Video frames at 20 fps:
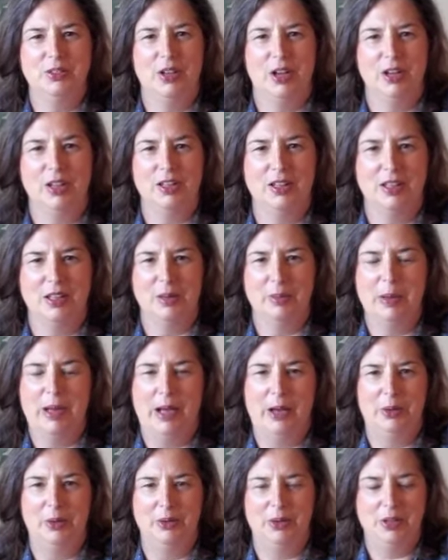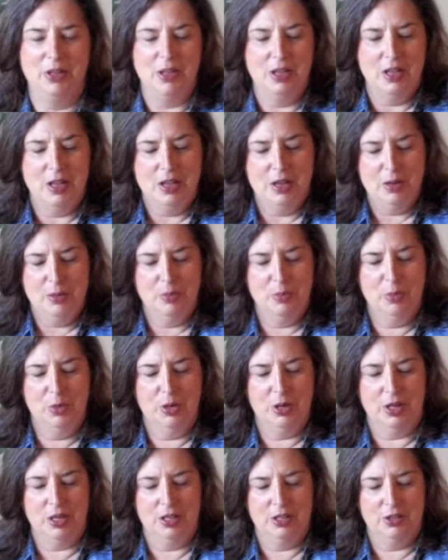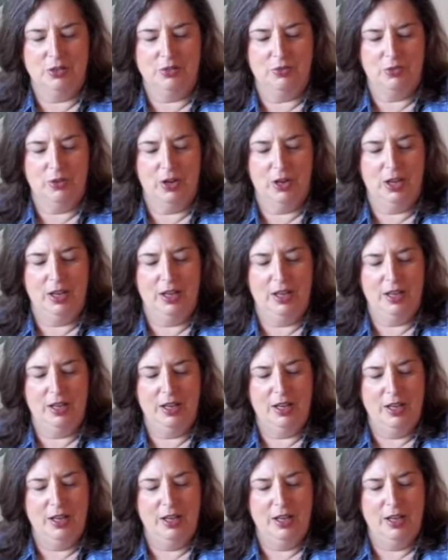talking about mortgage fraud.